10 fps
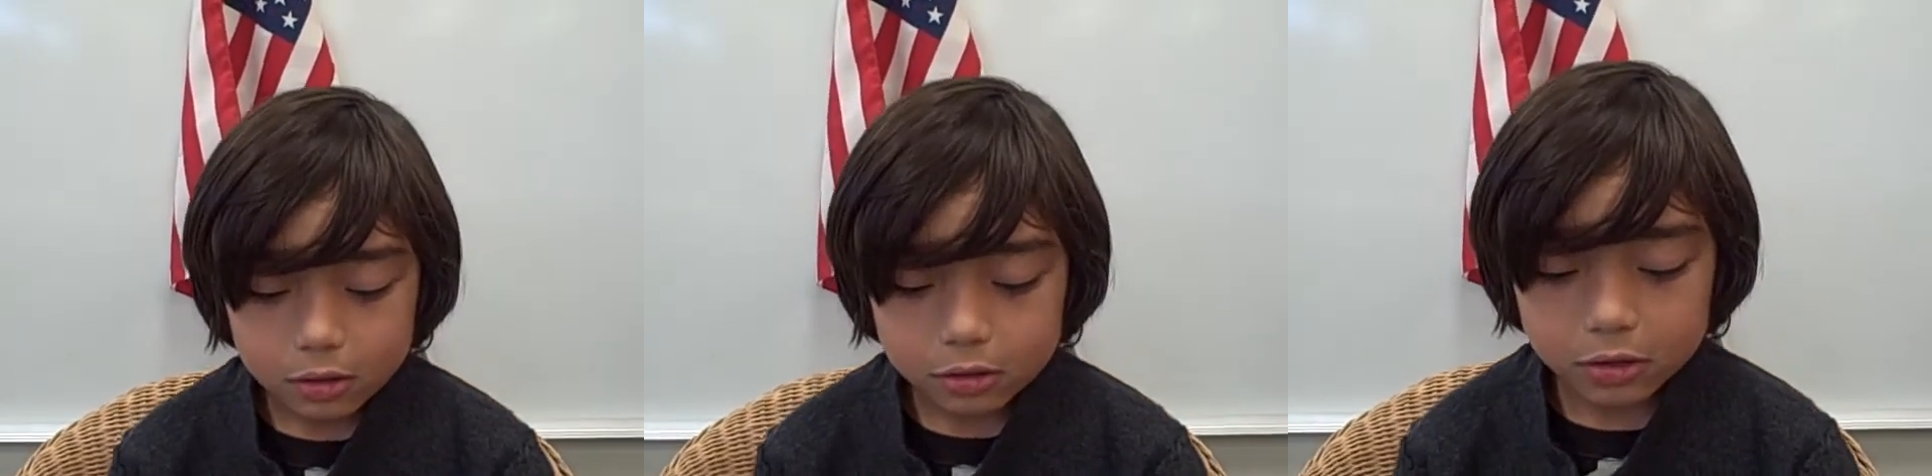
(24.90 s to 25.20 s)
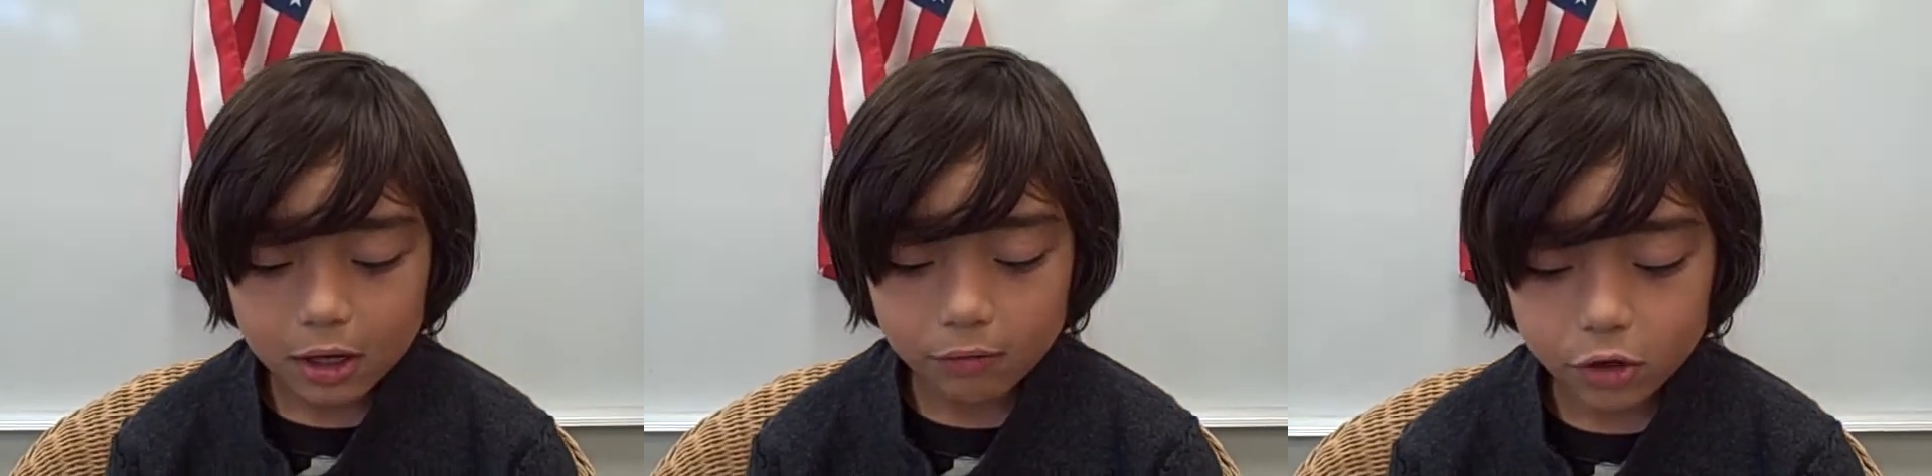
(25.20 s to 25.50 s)
You'll
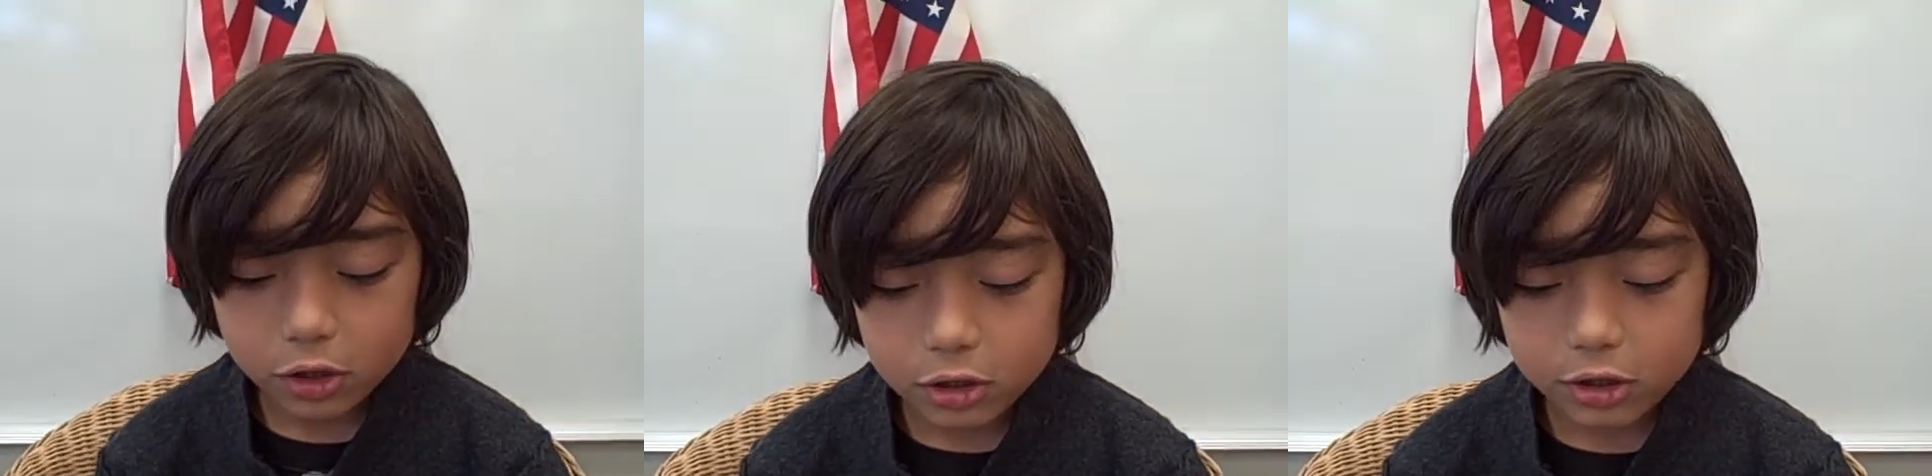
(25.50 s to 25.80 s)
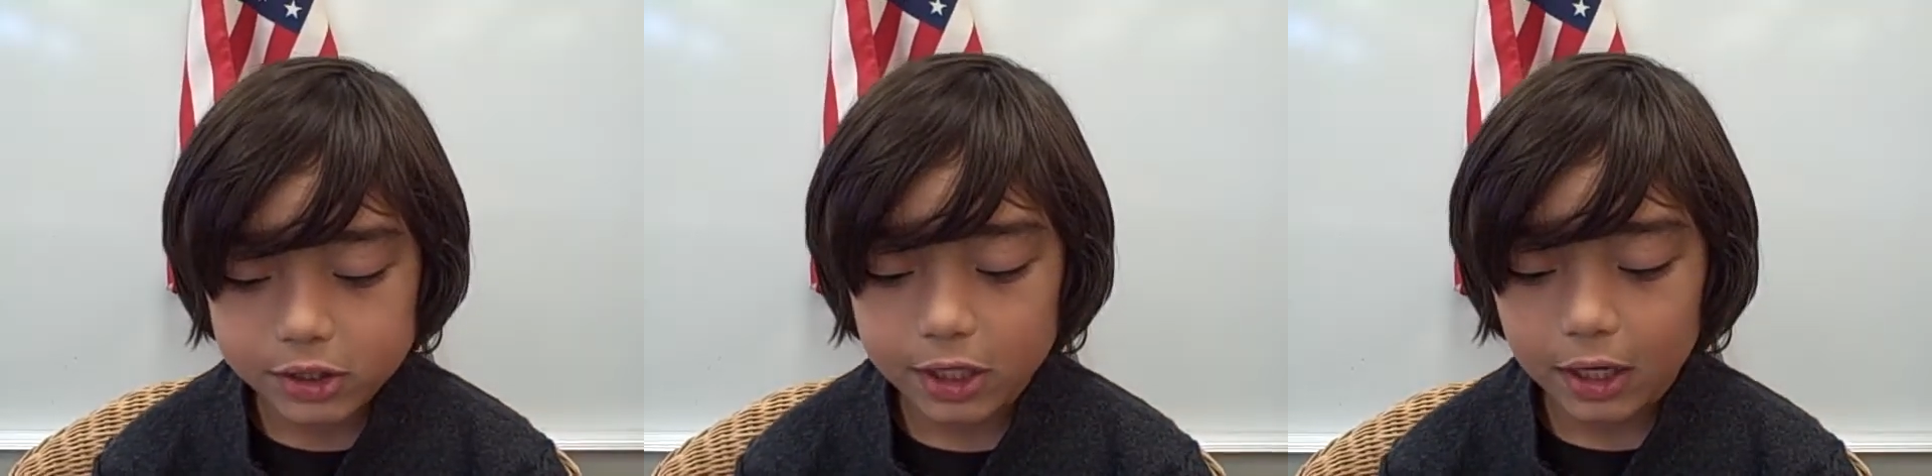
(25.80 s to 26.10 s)
never
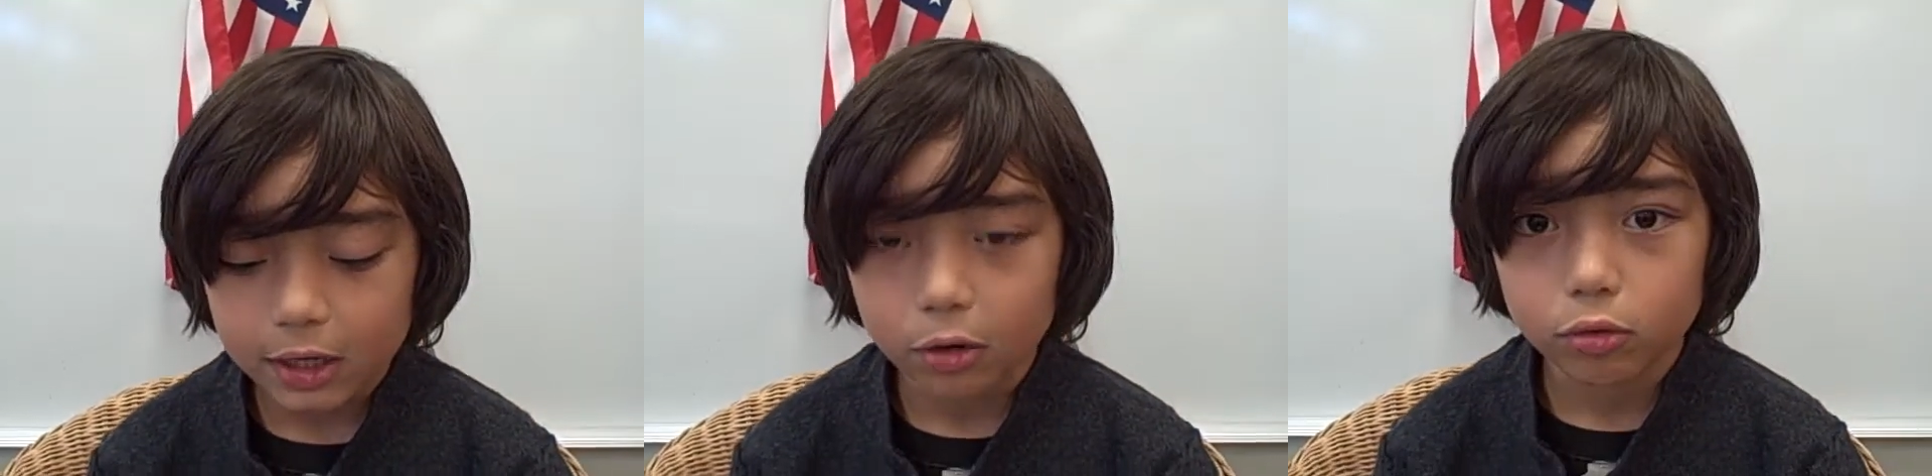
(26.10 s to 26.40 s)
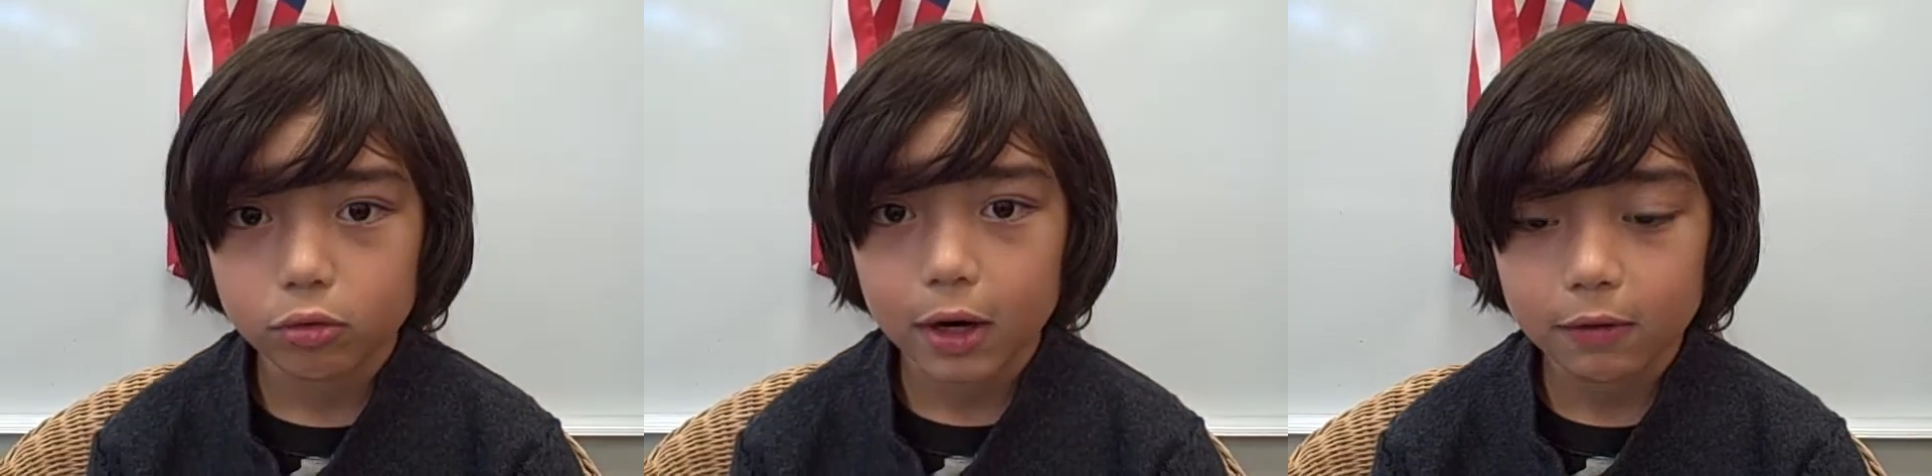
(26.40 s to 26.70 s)
understand how
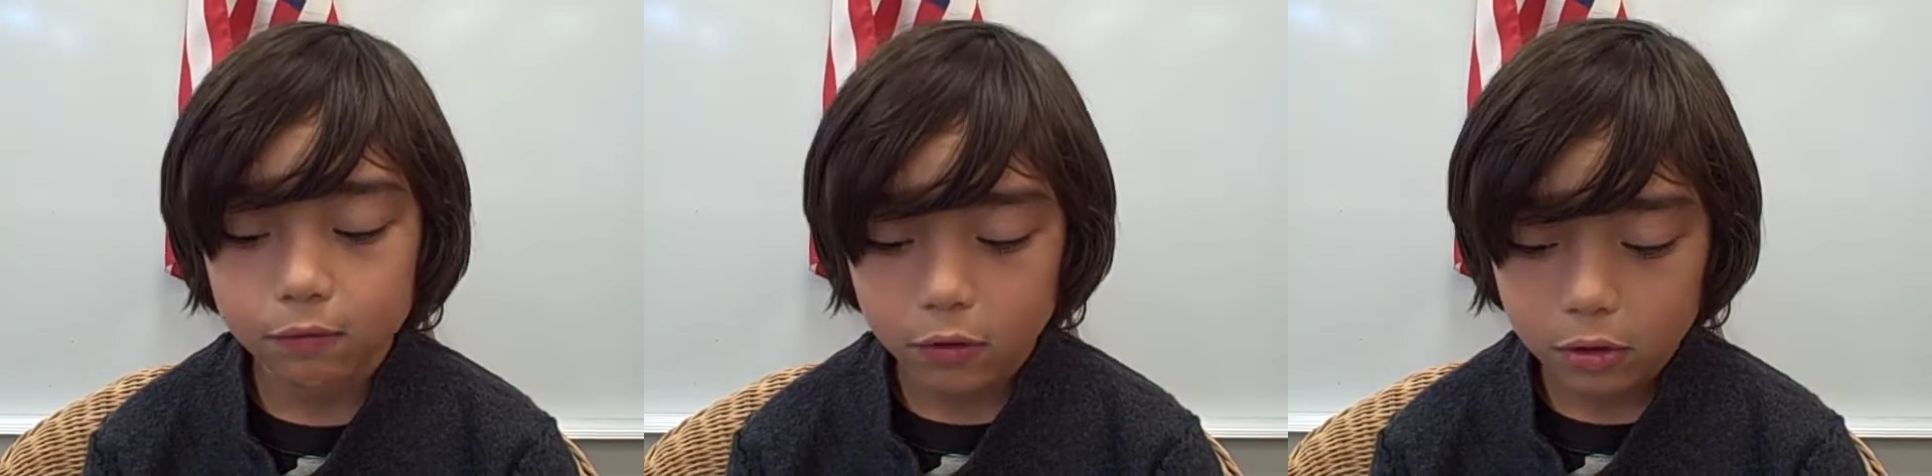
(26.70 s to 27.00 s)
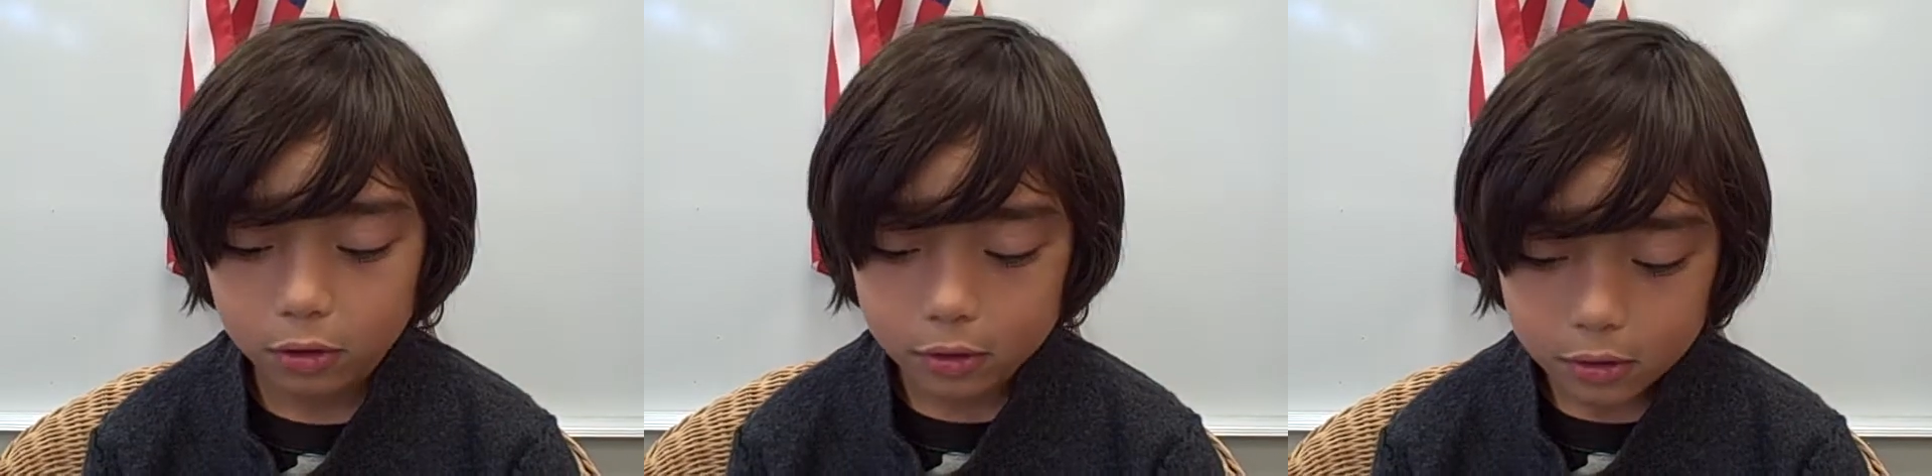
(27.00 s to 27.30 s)
grateful